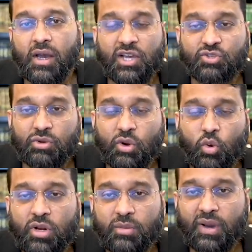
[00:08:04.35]
as
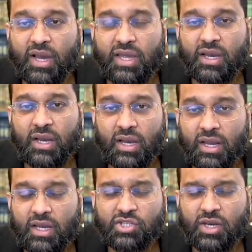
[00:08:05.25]
recorded by uh,
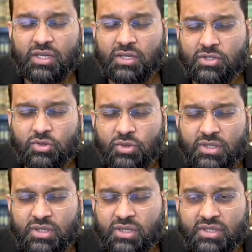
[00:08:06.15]
Al-Ash'ari, his
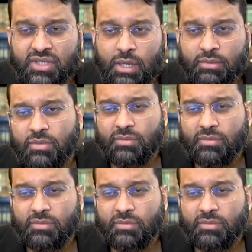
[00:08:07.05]
student, in his Kitab,